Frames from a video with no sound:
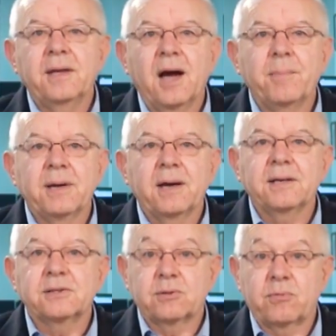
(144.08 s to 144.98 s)
The
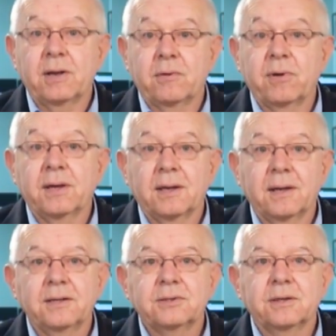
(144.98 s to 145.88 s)
RBA has threatened
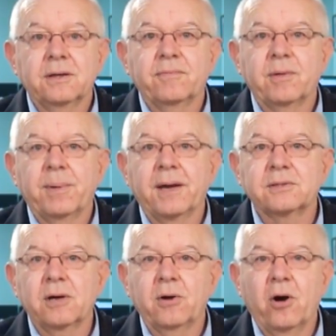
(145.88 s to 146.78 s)
regulation if the
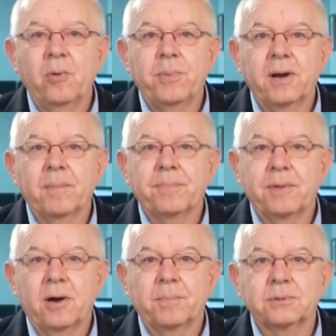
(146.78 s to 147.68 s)
banks don't open up
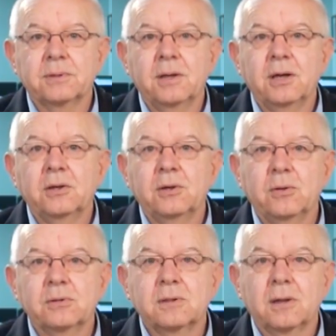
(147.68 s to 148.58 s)
the option to
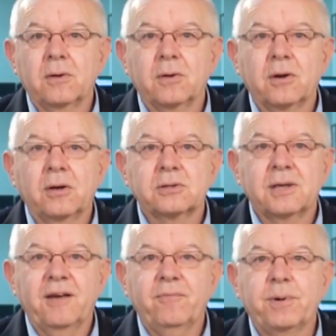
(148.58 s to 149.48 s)
use the
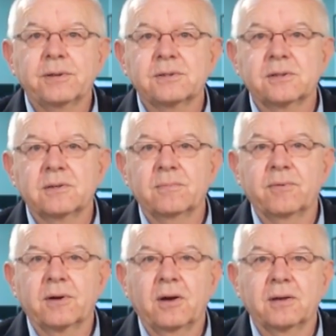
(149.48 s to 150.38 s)
low-cost FPOS system
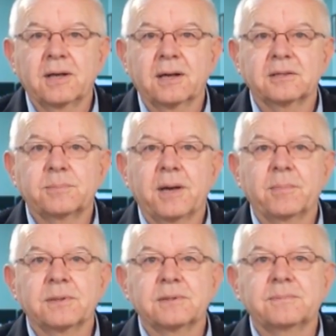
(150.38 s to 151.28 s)
for contactless
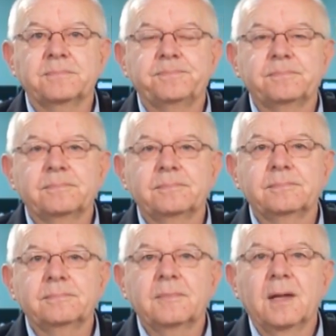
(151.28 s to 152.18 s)
payments.
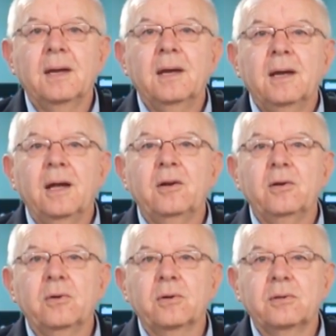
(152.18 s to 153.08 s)
In New
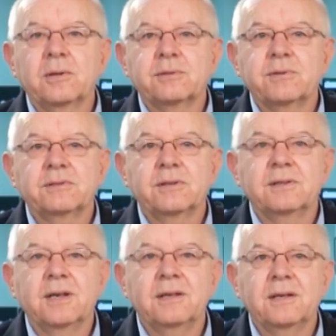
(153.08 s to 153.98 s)
York, the US Treasury
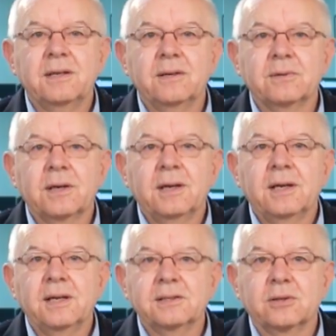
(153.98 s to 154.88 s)
10-year yield
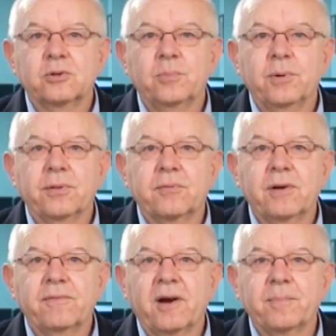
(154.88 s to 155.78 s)
is at
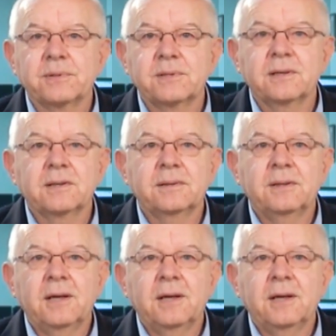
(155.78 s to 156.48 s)
2.35%.